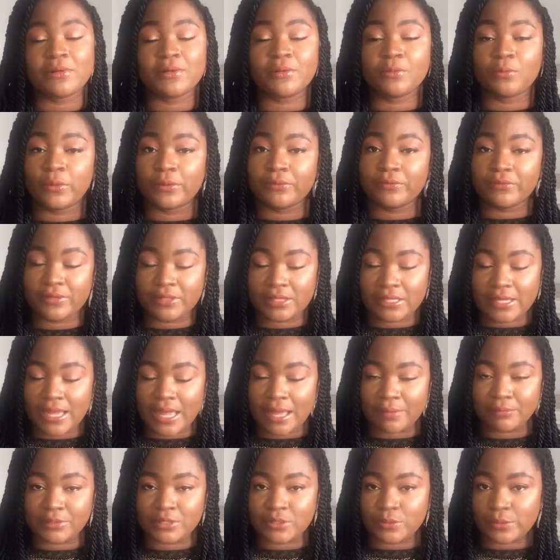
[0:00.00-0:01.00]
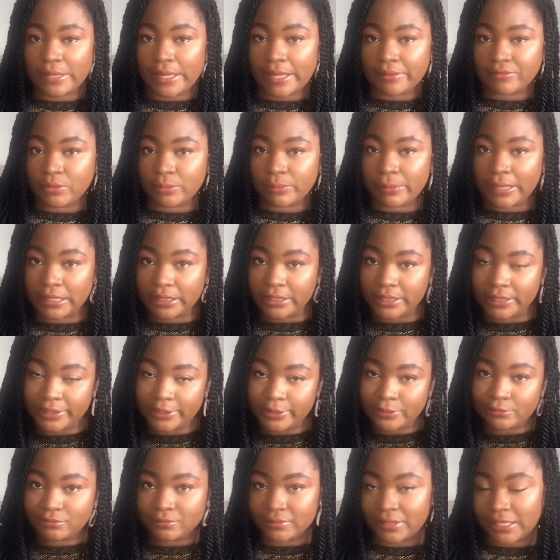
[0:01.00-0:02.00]
we're really happy to have you back here.
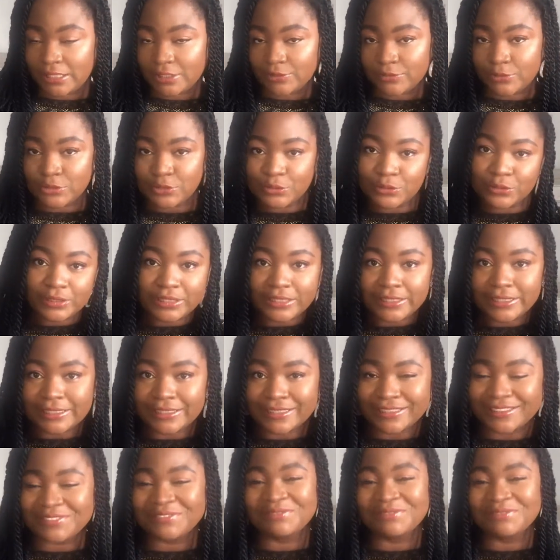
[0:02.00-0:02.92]
Thanks for tuning in.